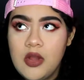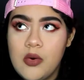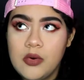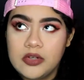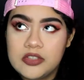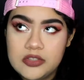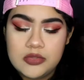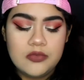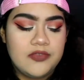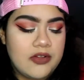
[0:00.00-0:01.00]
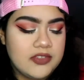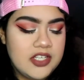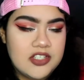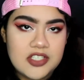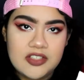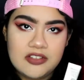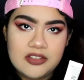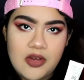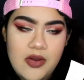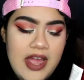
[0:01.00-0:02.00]
to foundation,
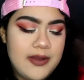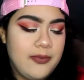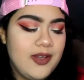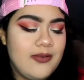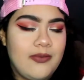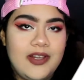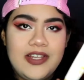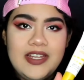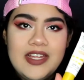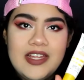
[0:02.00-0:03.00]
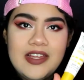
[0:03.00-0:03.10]
so I really